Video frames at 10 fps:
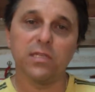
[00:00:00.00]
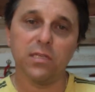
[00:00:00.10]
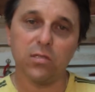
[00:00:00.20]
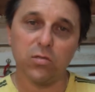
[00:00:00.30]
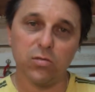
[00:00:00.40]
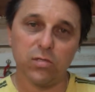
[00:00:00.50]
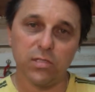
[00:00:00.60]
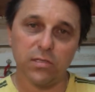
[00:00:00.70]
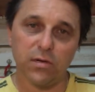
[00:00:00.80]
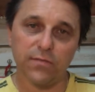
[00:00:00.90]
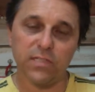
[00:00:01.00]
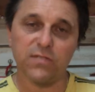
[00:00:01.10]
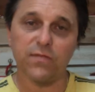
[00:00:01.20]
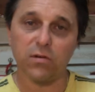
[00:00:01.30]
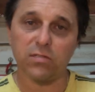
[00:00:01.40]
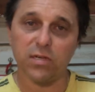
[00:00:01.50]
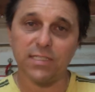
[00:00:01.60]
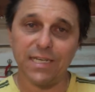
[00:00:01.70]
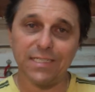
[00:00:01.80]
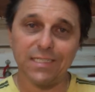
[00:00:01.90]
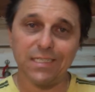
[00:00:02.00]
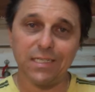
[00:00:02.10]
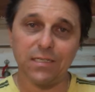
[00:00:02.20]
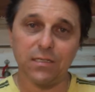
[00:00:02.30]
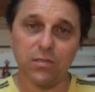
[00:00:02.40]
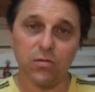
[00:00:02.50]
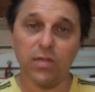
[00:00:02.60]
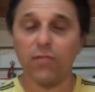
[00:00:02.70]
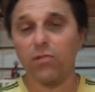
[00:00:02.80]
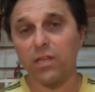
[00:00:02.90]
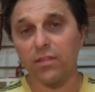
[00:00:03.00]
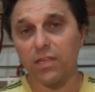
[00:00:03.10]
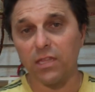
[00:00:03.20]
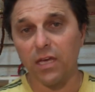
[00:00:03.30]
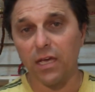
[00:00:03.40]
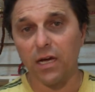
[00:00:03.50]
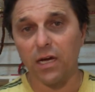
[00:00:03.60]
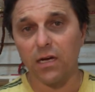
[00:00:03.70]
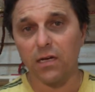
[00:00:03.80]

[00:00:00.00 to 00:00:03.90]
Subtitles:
the illusion of this false identity, who they really think they are,